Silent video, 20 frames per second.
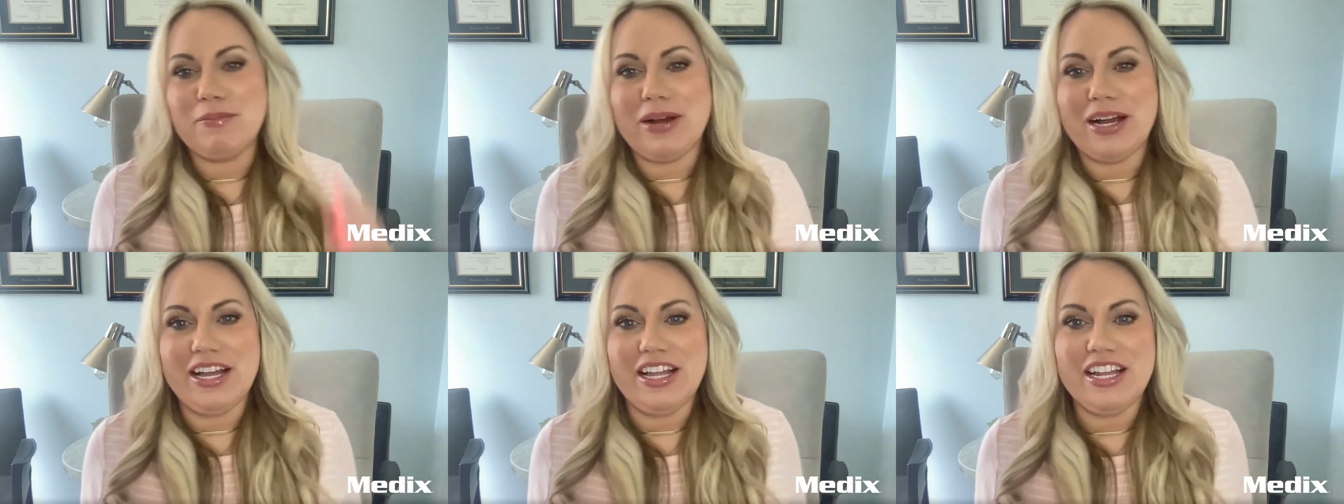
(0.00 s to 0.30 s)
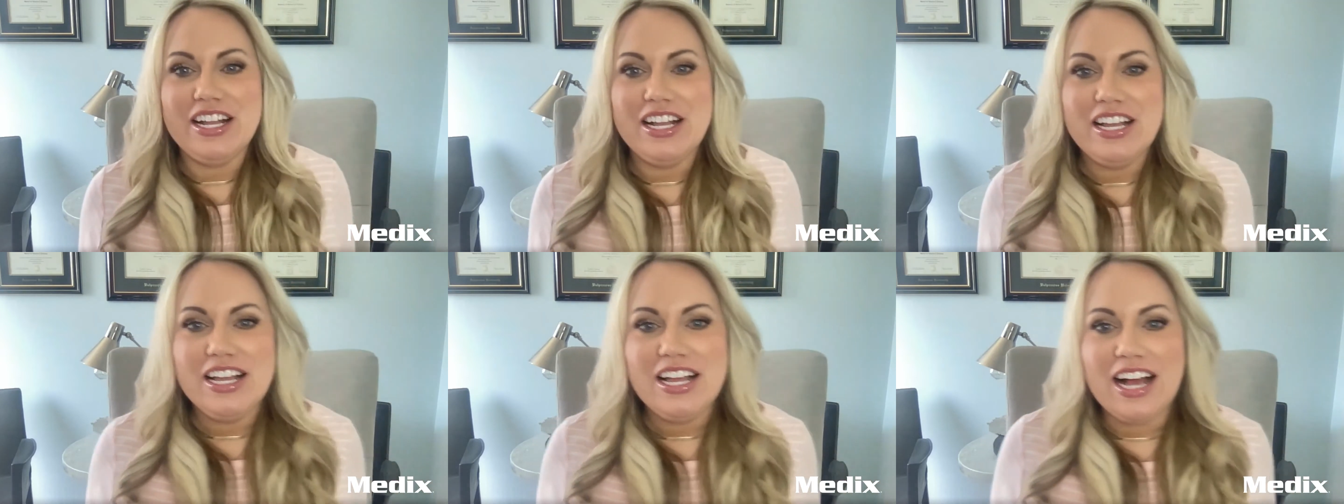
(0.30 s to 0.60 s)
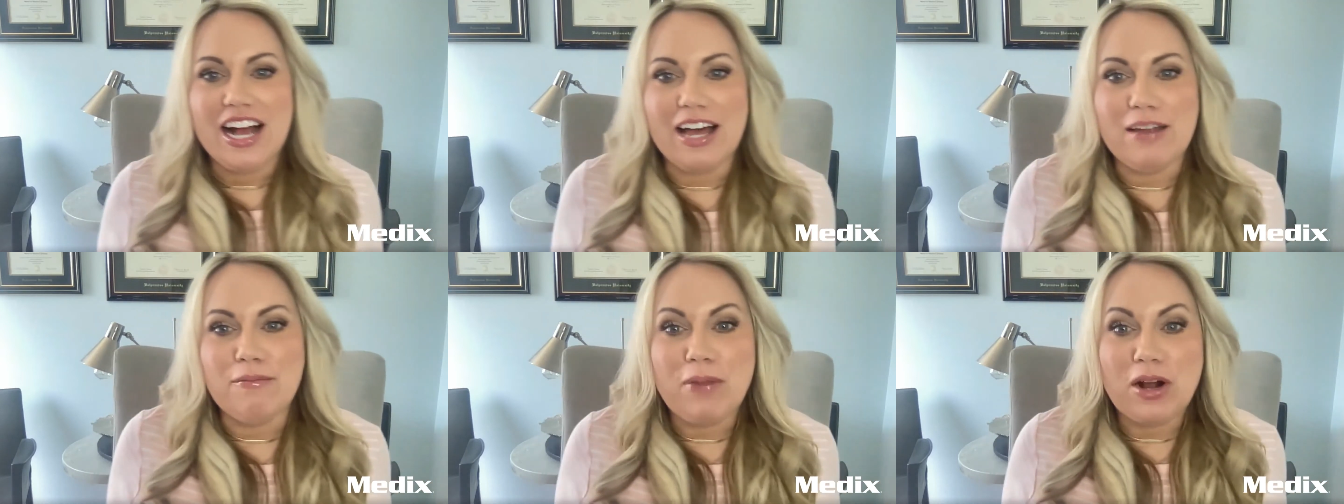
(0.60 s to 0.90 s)
But
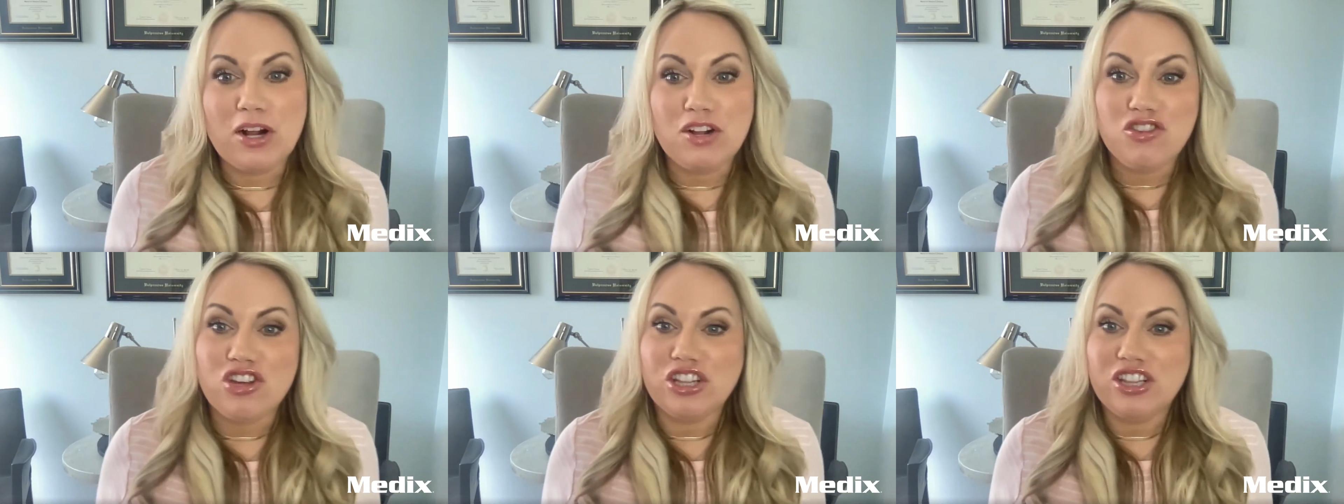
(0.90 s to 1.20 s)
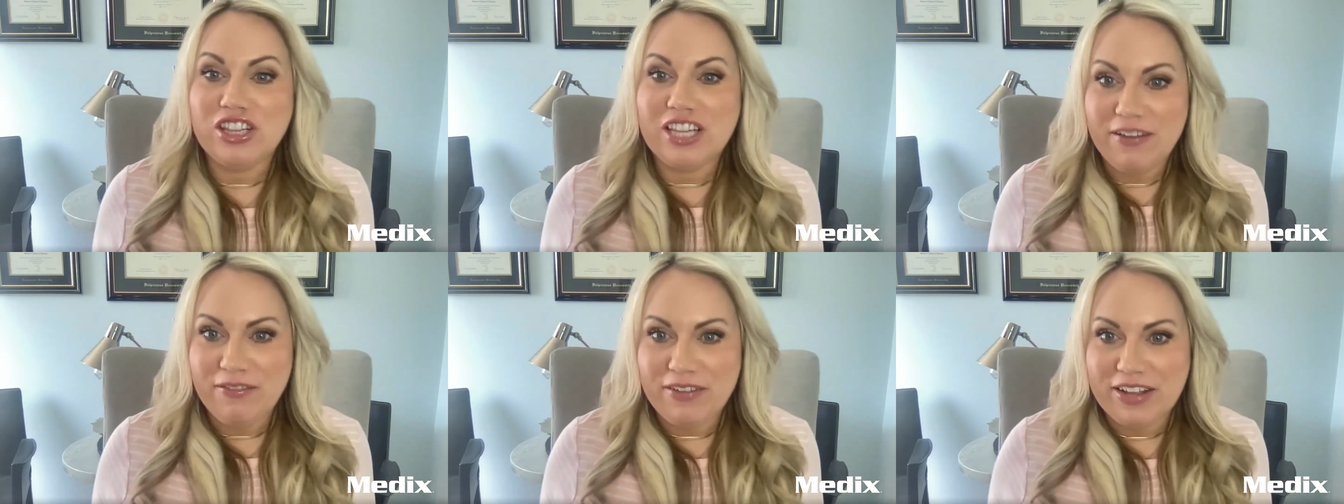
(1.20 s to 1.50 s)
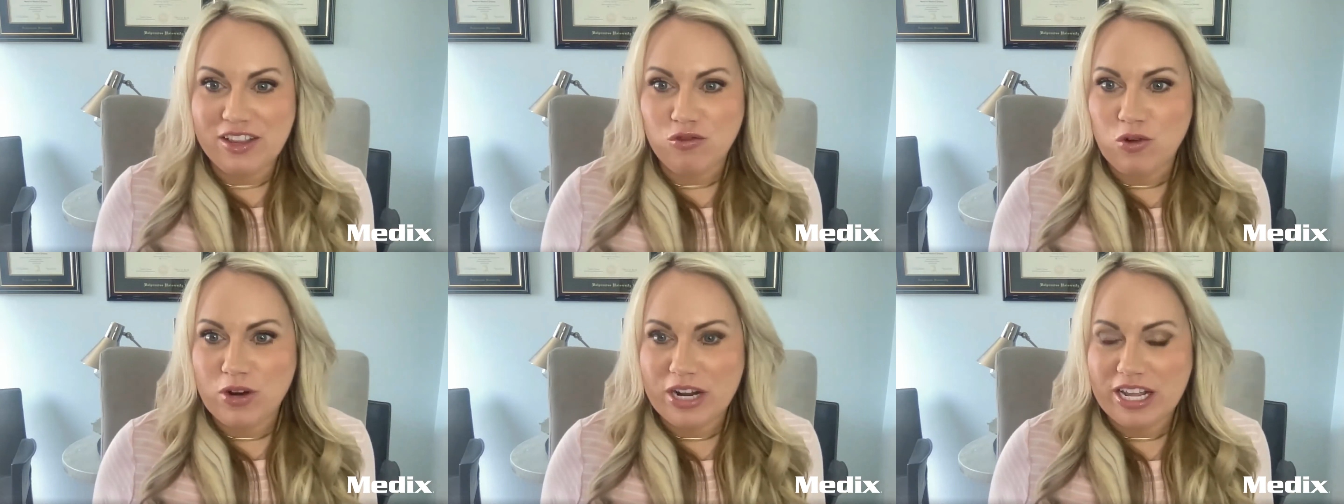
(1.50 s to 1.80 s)
on March
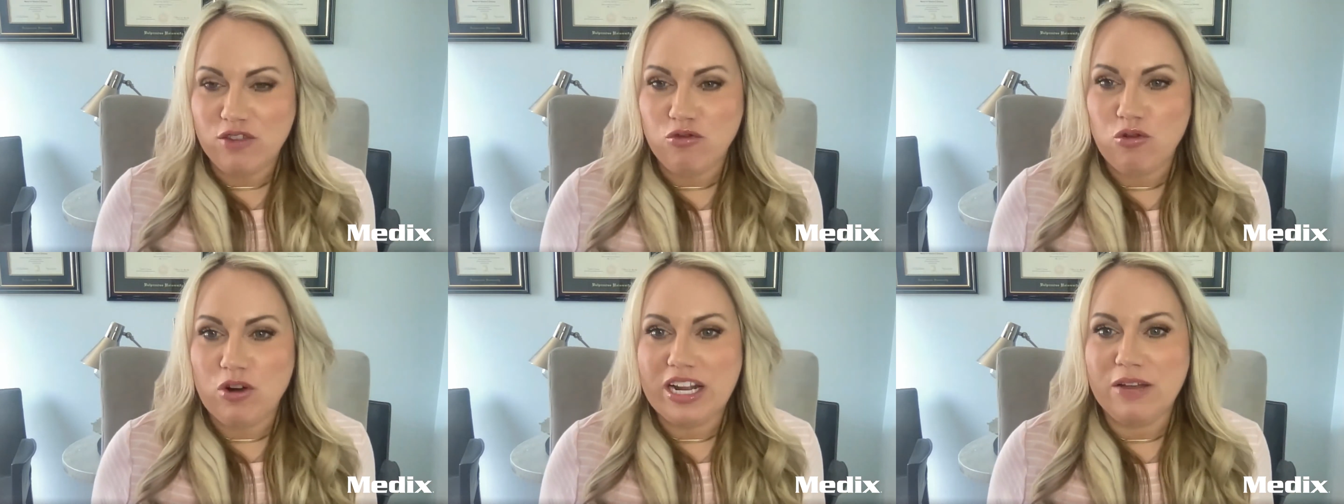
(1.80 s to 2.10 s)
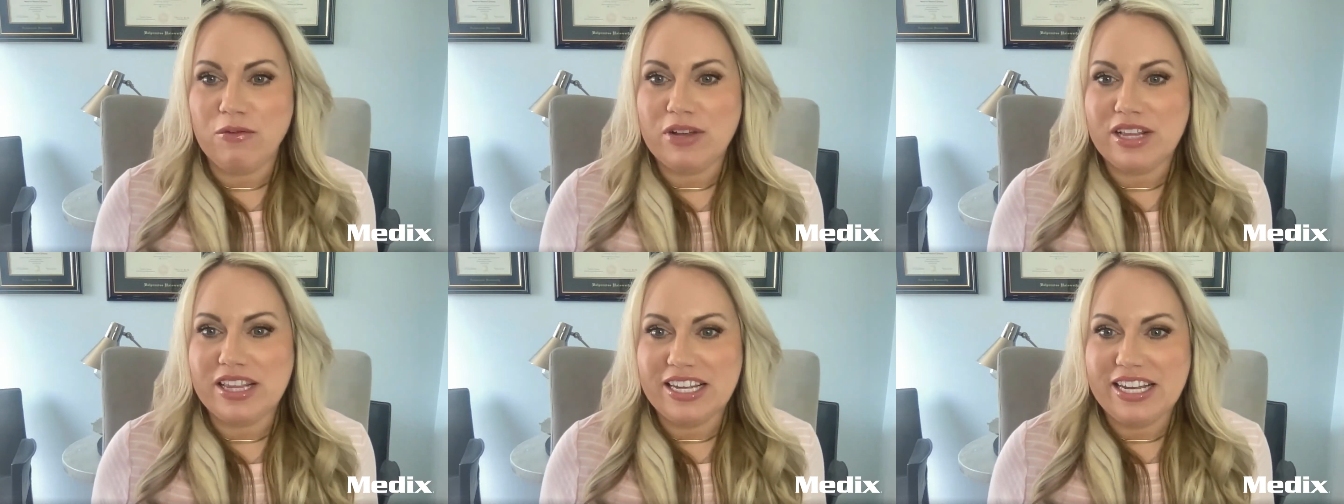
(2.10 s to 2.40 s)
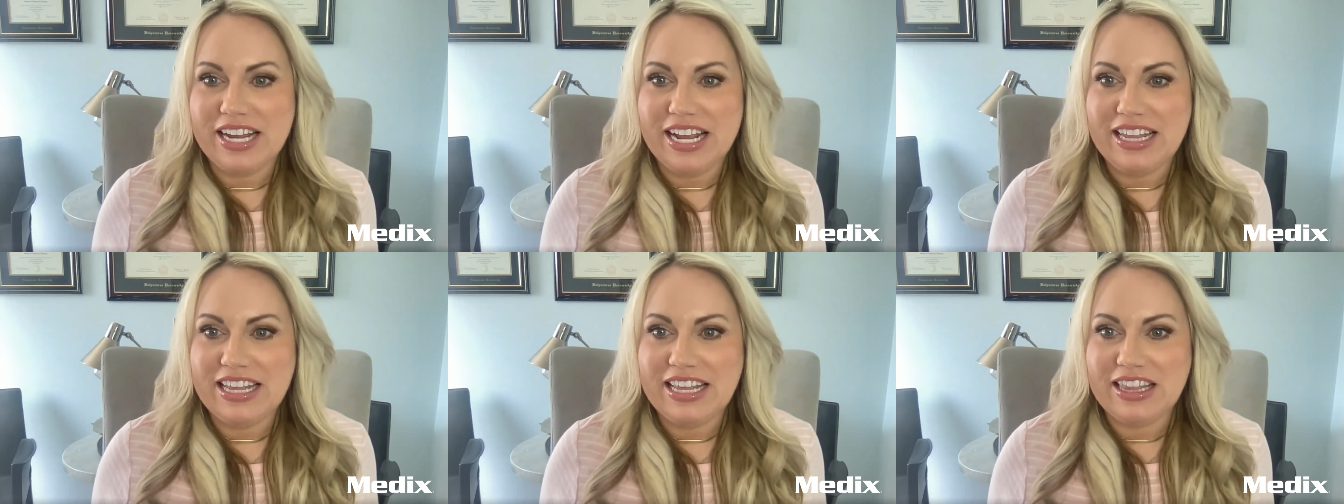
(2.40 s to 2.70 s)
11th, 2020 was the
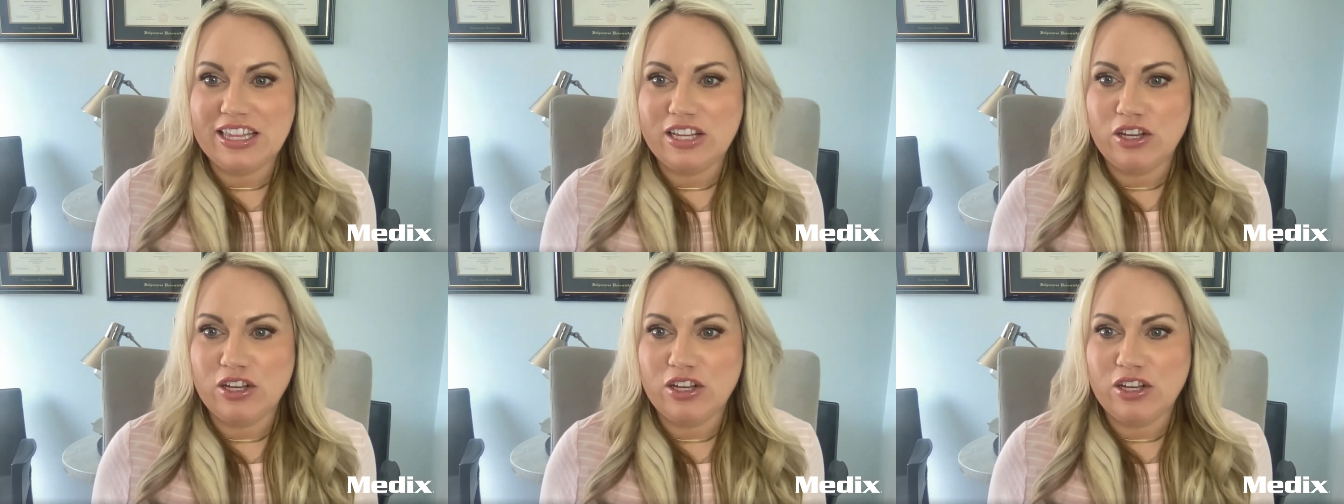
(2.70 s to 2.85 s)
day that the